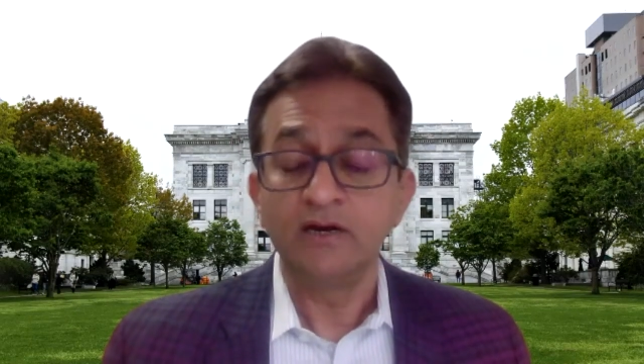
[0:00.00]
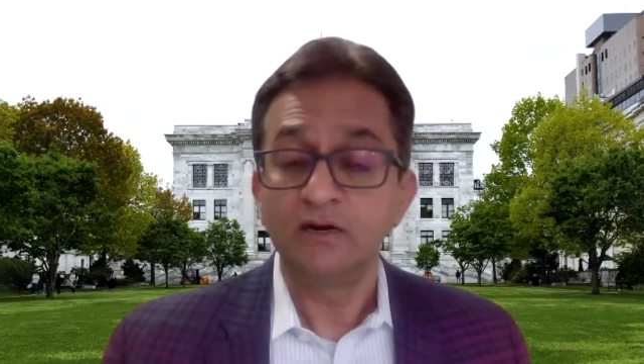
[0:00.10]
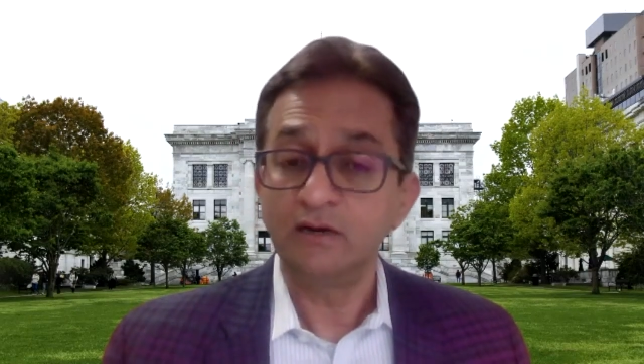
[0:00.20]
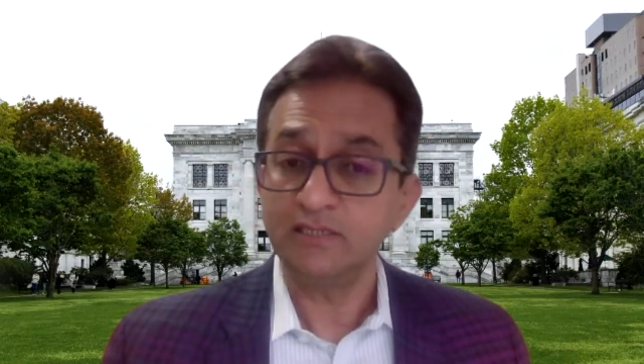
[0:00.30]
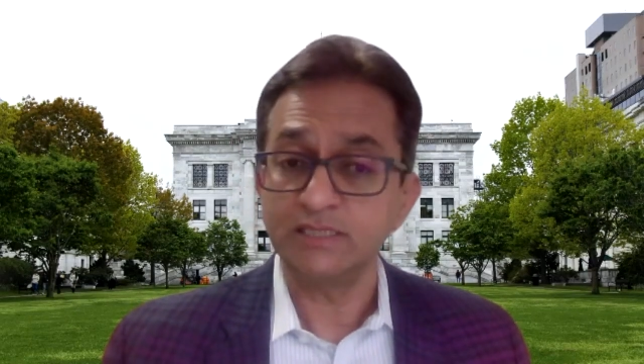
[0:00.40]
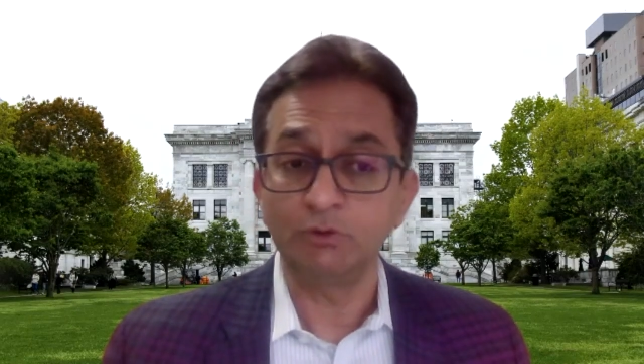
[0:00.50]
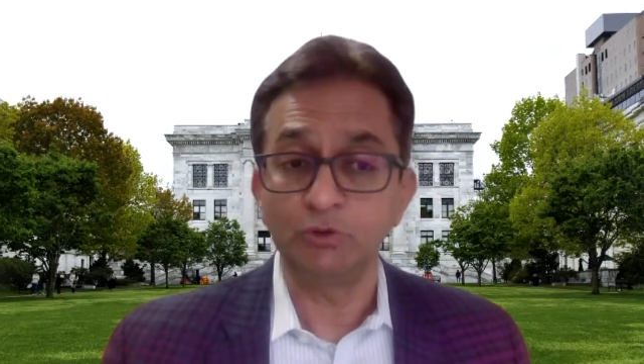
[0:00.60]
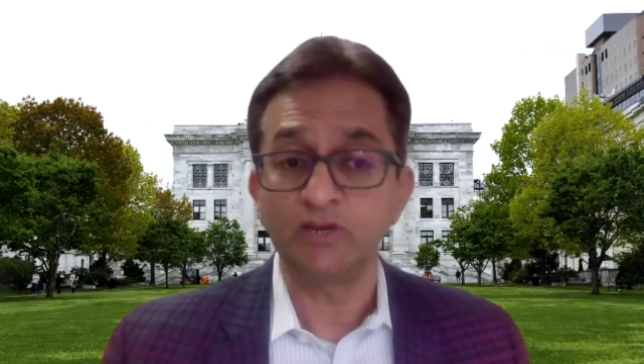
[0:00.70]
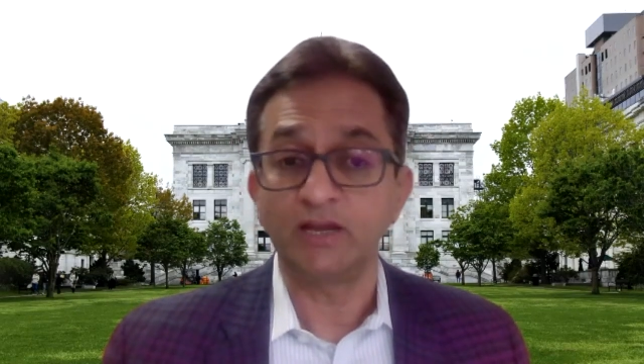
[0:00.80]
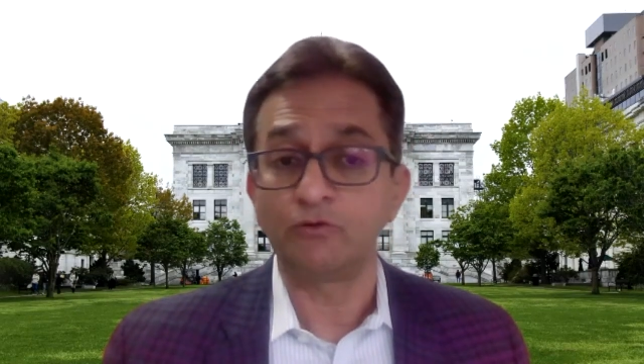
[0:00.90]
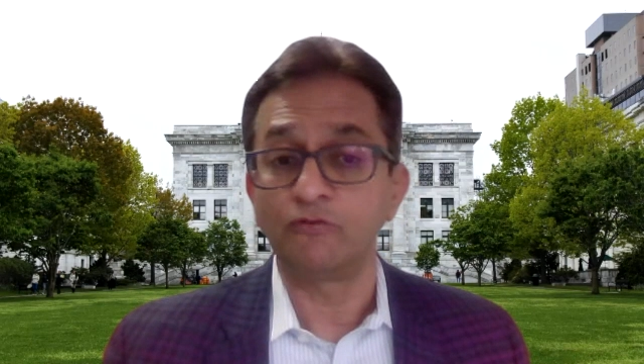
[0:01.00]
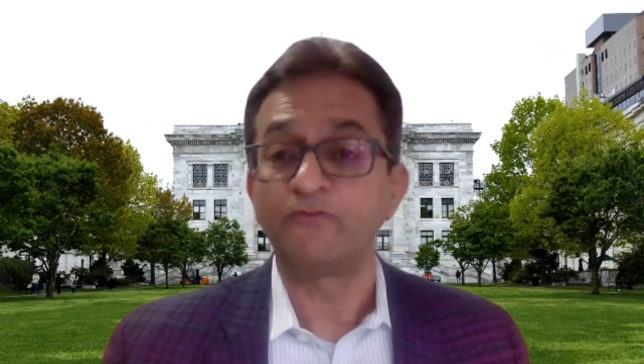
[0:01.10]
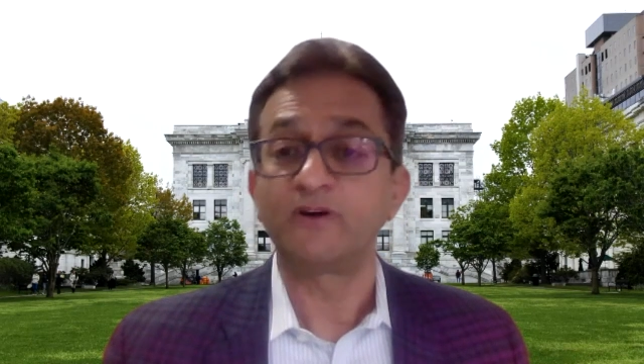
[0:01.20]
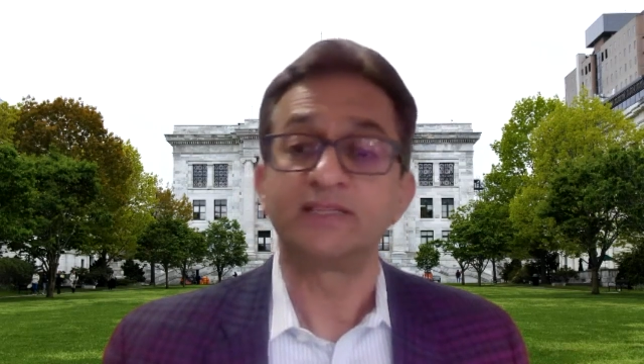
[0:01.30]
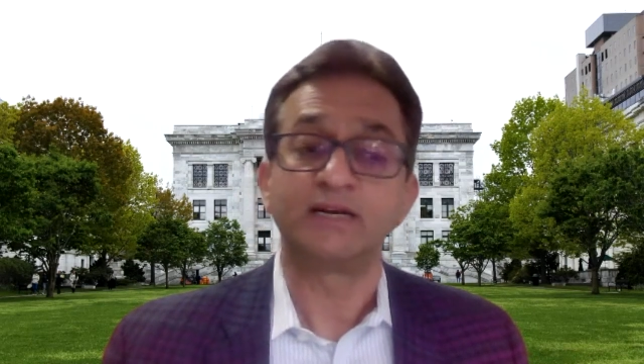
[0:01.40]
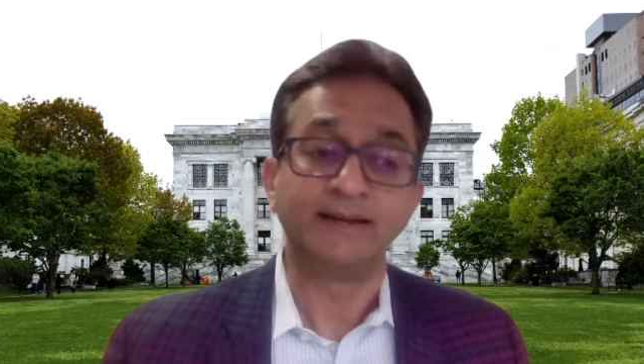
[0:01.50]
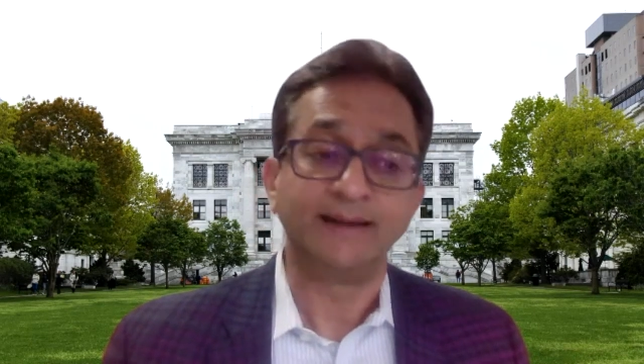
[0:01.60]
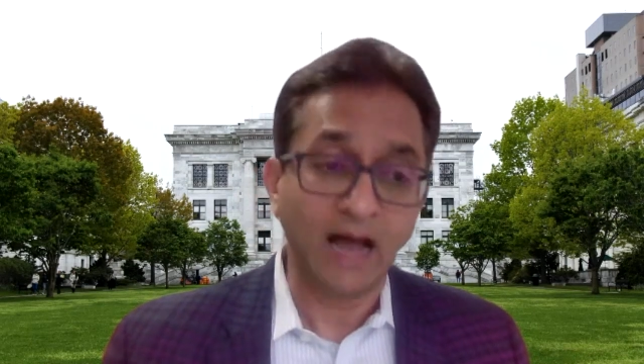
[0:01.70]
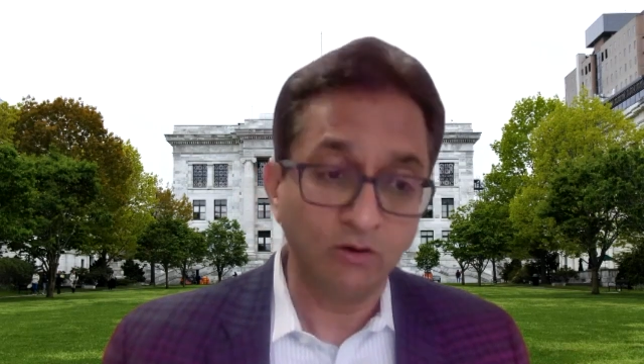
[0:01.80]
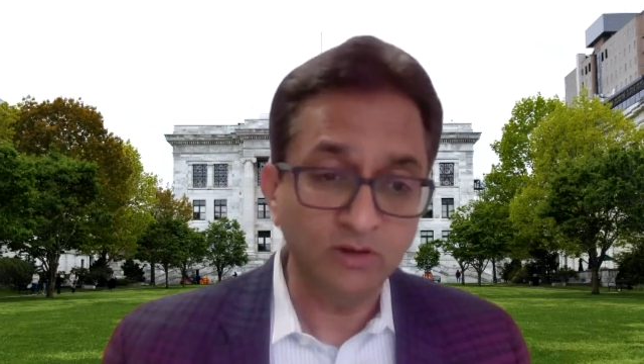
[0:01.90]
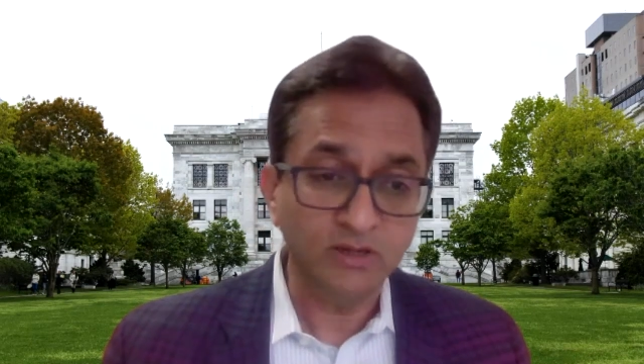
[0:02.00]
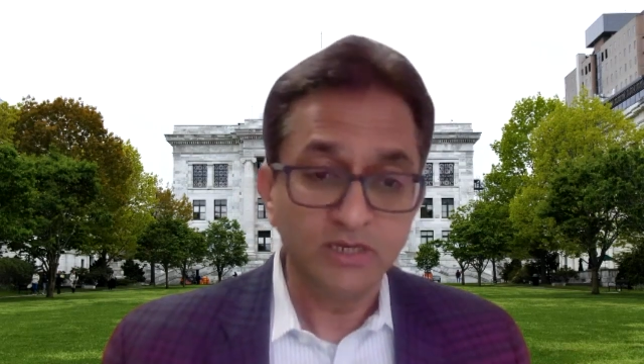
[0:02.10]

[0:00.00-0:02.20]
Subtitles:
her CO2 can go further down.